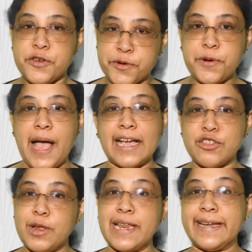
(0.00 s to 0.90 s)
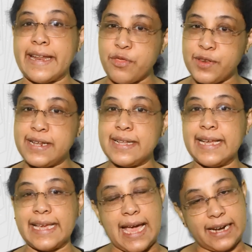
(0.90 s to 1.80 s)
to actually test
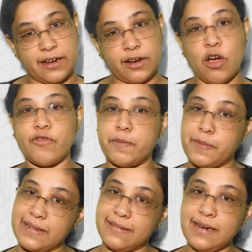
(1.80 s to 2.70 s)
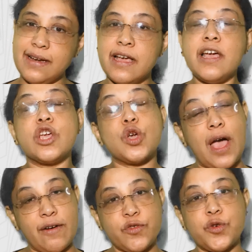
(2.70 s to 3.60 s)
the character of a person, you
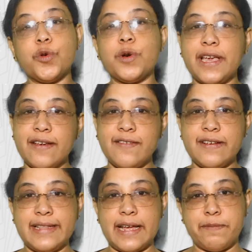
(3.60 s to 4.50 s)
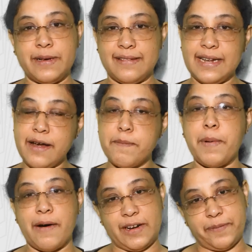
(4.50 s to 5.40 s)
have to give that person
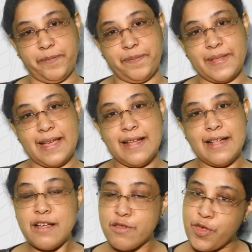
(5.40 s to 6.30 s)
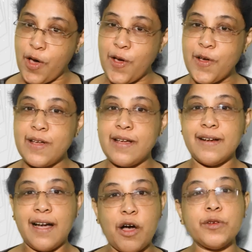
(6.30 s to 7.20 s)
power. So,
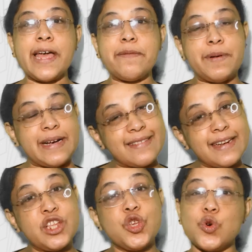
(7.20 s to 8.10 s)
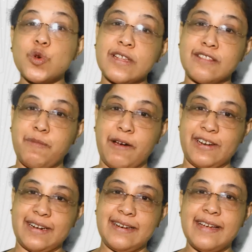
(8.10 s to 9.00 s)
how that person uses power,
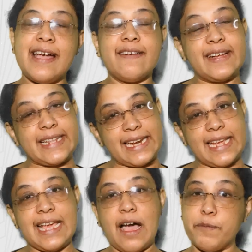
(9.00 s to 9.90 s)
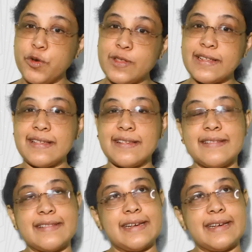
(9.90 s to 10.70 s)
whether he abuses his